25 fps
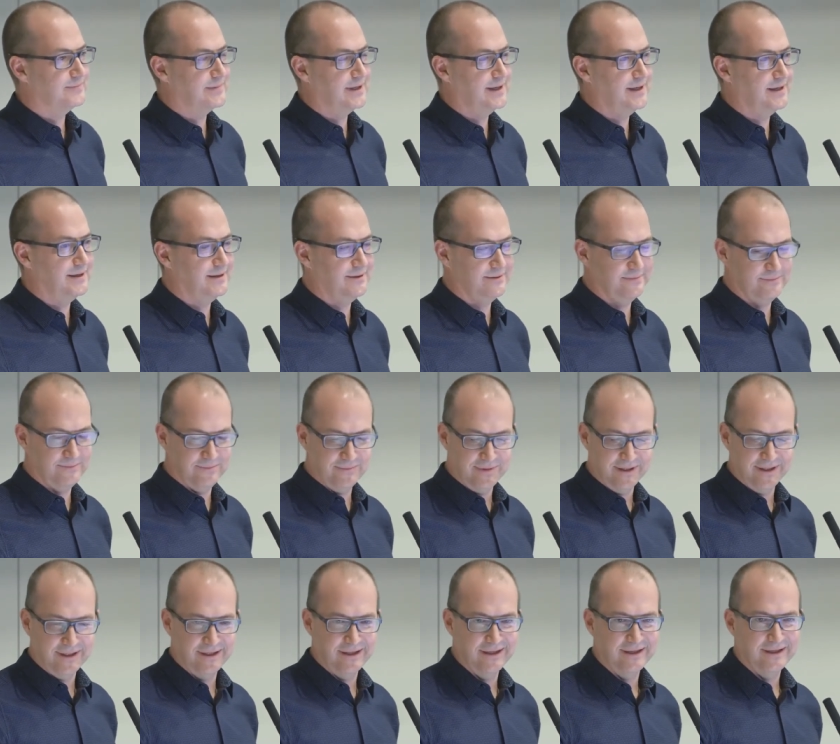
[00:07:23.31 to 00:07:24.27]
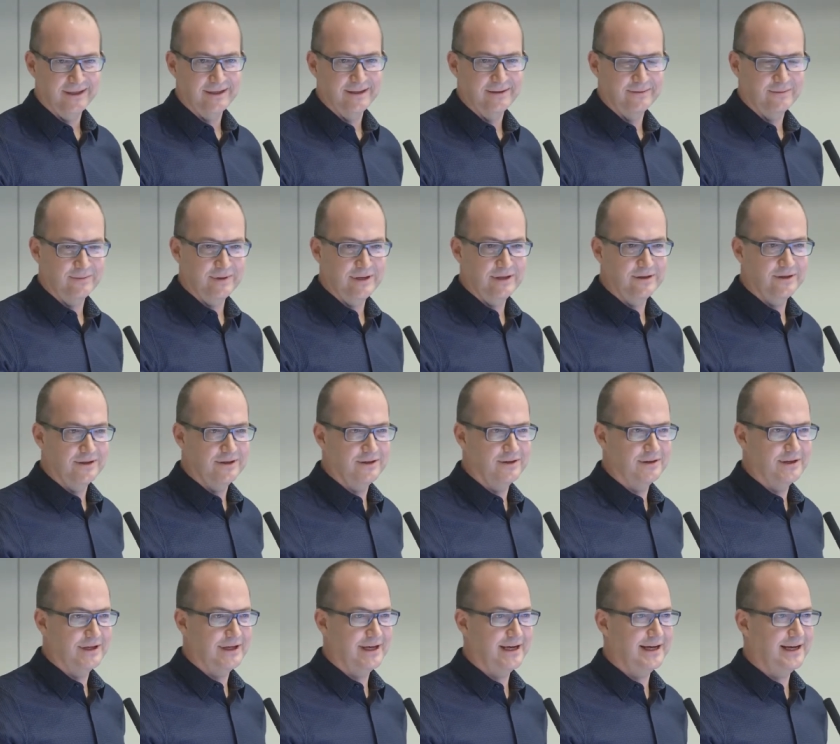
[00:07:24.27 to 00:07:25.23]
Um, we no
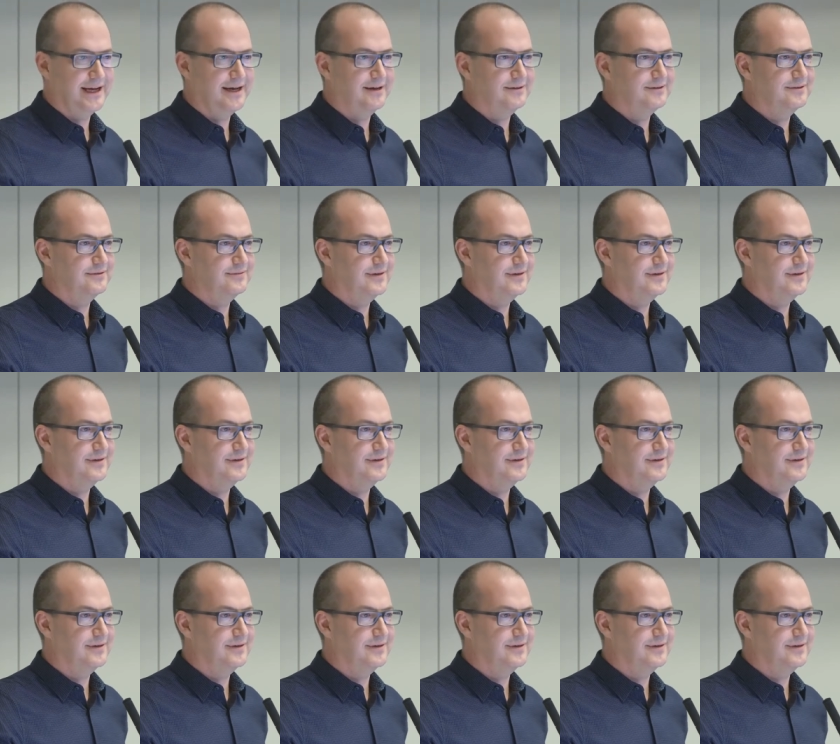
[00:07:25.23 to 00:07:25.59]
longer get out